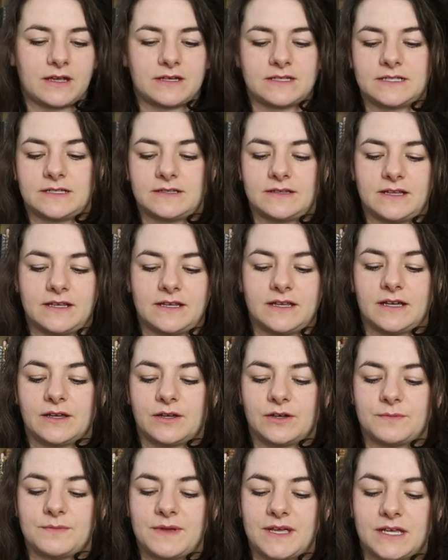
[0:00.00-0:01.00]
I did think it
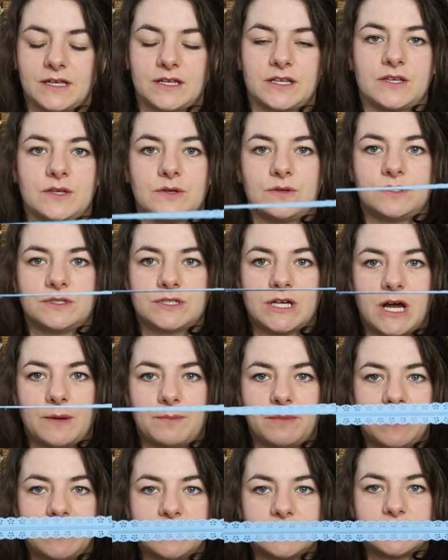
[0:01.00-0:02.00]
could make a cute
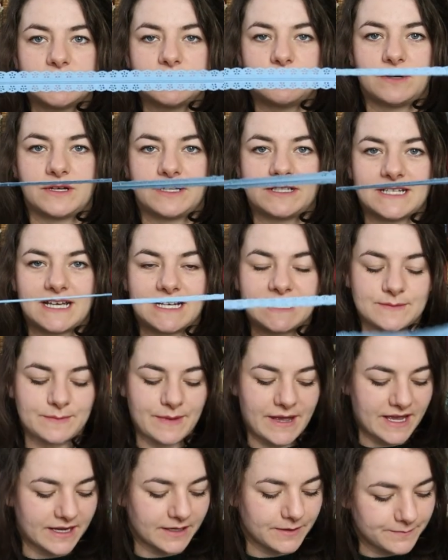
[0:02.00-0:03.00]
topping to a dice
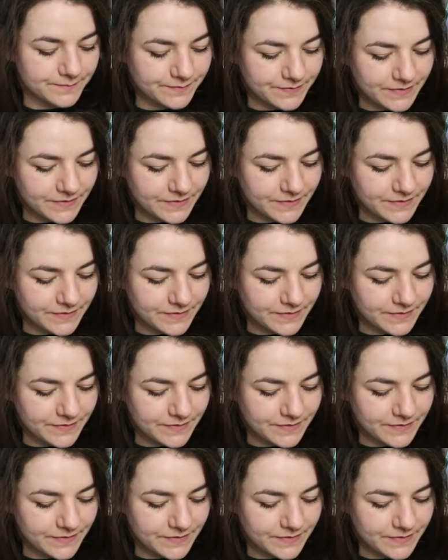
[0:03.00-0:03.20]
bag.